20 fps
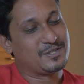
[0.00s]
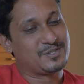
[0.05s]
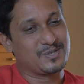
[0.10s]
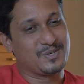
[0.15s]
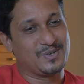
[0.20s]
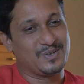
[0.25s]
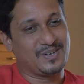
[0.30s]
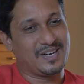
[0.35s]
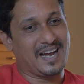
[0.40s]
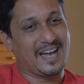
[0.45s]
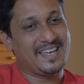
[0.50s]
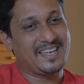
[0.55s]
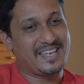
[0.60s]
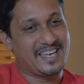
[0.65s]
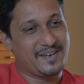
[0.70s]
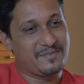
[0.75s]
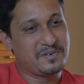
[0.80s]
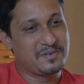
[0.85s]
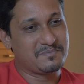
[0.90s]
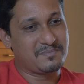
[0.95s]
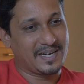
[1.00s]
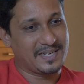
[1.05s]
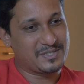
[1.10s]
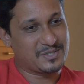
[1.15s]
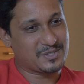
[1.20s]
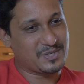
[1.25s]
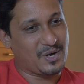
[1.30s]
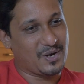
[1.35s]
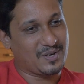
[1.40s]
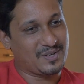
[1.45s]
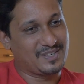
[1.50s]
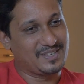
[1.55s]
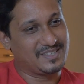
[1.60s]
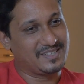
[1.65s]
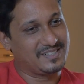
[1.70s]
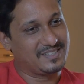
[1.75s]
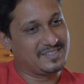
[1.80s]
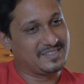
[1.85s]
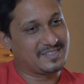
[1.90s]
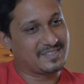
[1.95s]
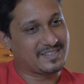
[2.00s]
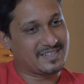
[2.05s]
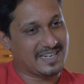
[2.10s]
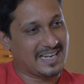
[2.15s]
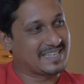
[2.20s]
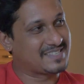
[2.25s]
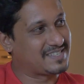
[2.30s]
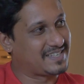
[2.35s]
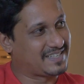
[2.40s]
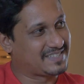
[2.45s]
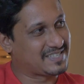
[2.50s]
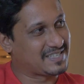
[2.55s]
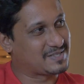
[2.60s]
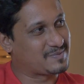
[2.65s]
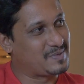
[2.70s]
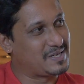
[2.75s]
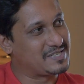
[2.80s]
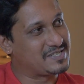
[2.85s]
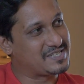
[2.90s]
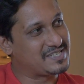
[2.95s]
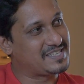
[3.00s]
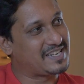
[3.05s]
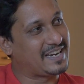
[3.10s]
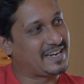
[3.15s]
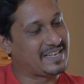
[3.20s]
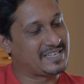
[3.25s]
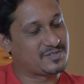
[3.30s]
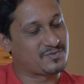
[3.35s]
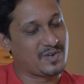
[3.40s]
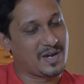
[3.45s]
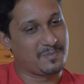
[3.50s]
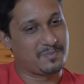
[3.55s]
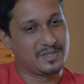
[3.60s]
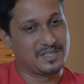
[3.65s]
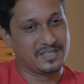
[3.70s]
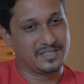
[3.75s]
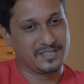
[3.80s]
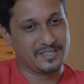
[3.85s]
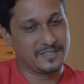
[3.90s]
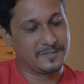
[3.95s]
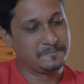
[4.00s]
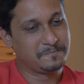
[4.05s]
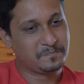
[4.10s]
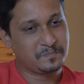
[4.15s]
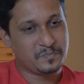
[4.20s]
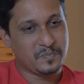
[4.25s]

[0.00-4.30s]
So I gave him my stock classic suspension and I swapped the